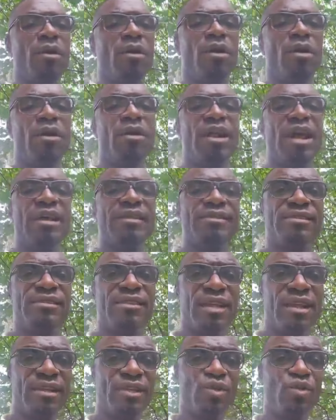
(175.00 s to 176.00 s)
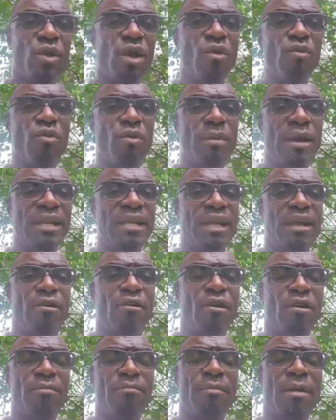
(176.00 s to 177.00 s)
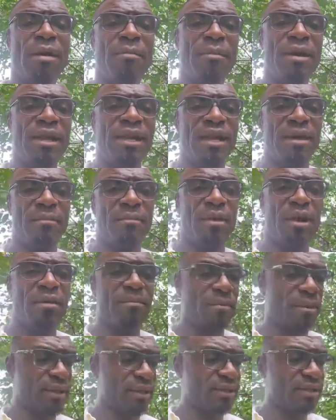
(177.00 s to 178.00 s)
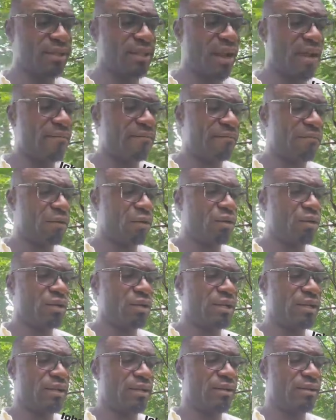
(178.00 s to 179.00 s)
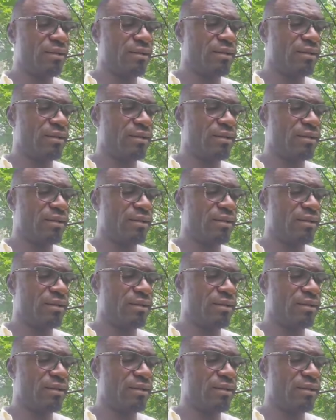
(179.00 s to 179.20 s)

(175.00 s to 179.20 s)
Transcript: All right. There is one woman they call Mama na Mama Travel